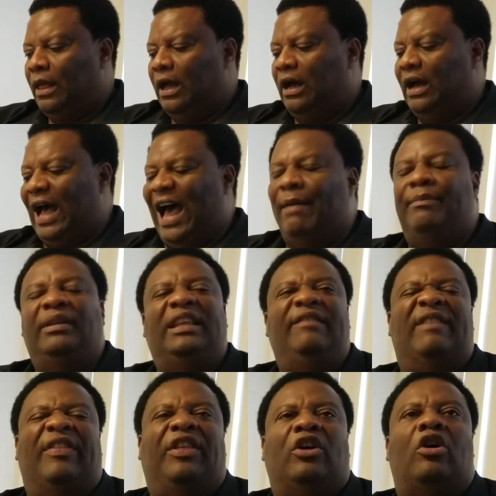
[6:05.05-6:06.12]
I
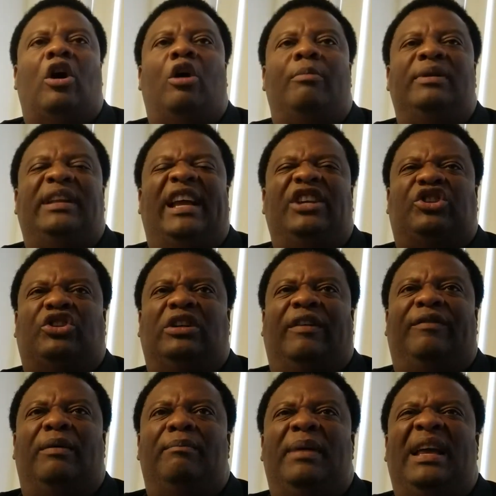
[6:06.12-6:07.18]
believe at the culmination
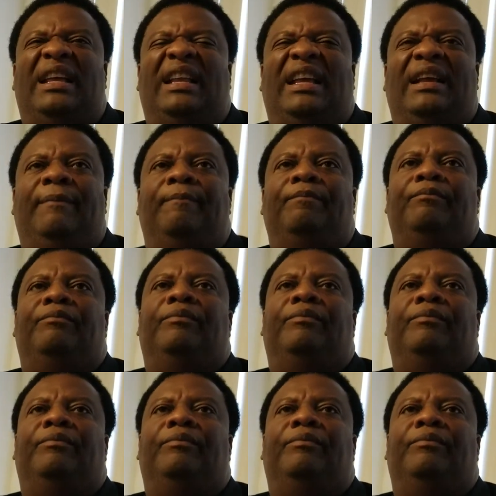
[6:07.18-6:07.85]
of the meeting,